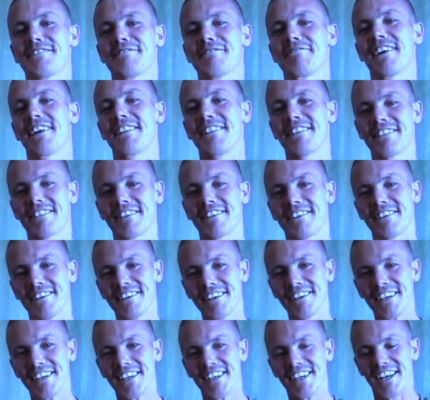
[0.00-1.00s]
Okay. Went
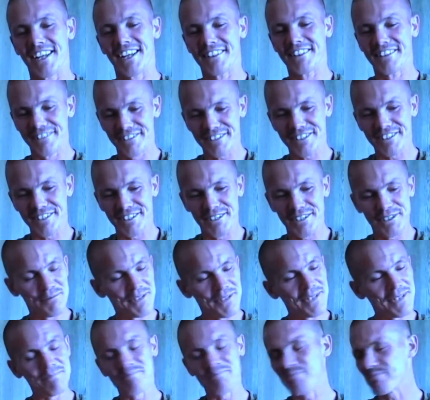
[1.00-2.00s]
there and looked at it and
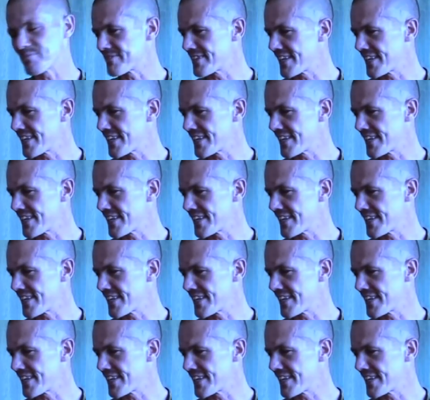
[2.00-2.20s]
went.